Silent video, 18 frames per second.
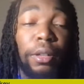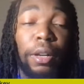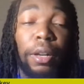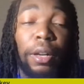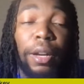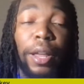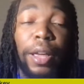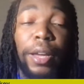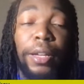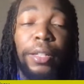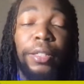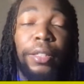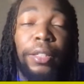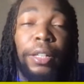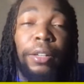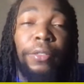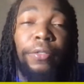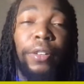Clay's
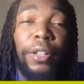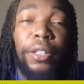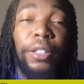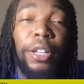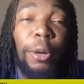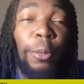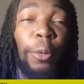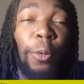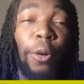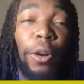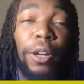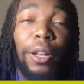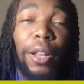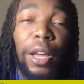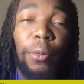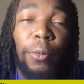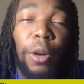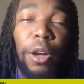defense, number 1.
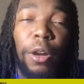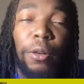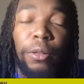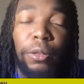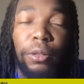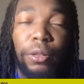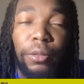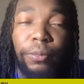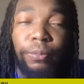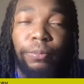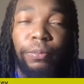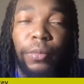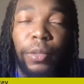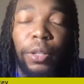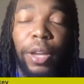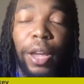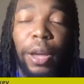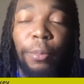Clay, well,
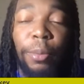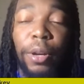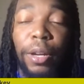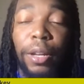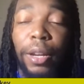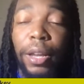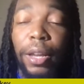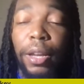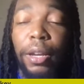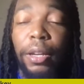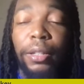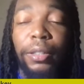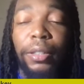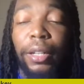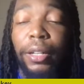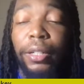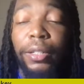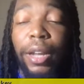you can't put Clay in
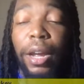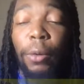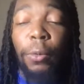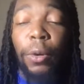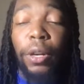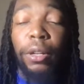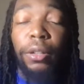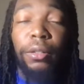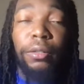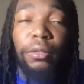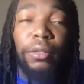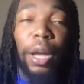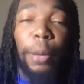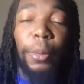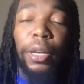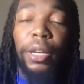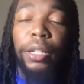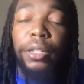because Clay's not winning.
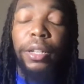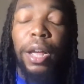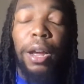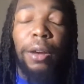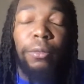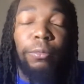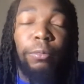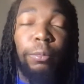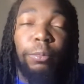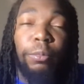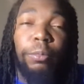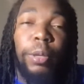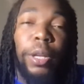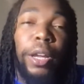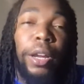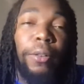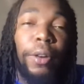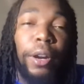He's not
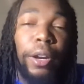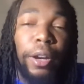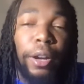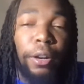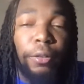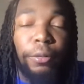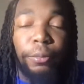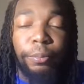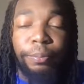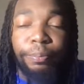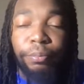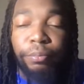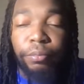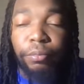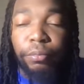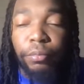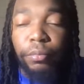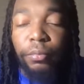playing right now.
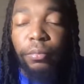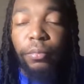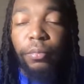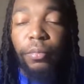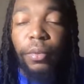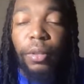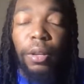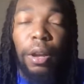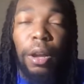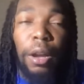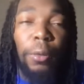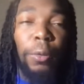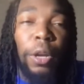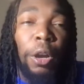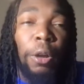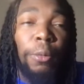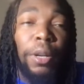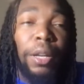
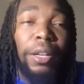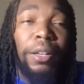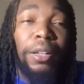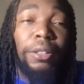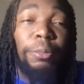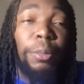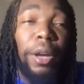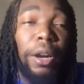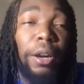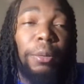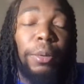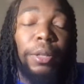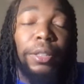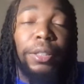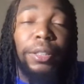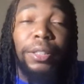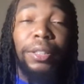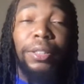We hope Clay gets better, but
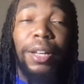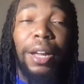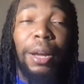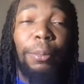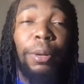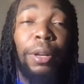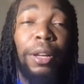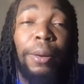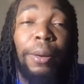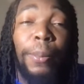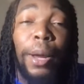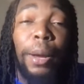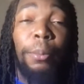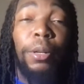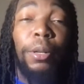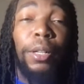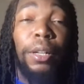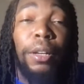since he's not playing, I'm
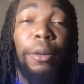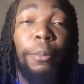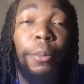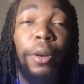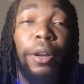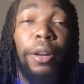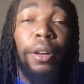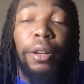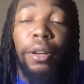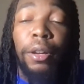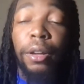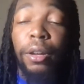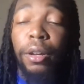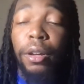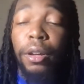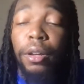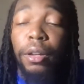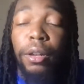not putting him in.
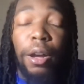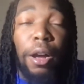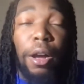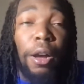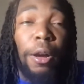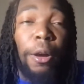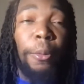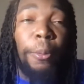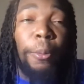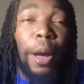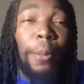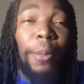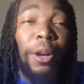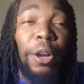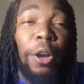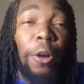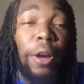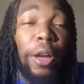I'm
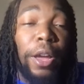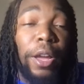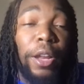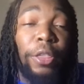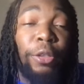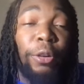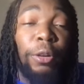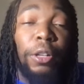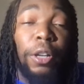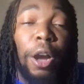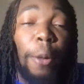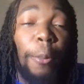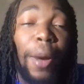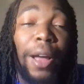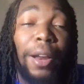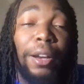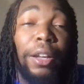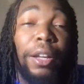gonna go ahead and throw y'all
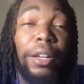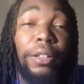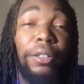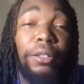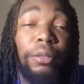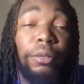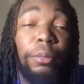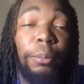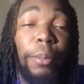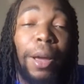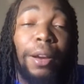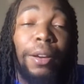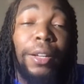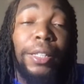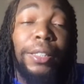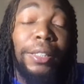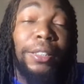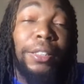my list. My
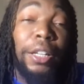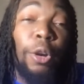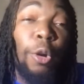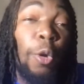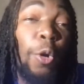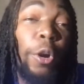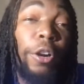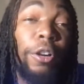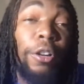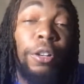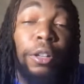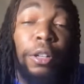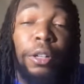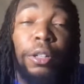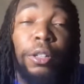list is in order.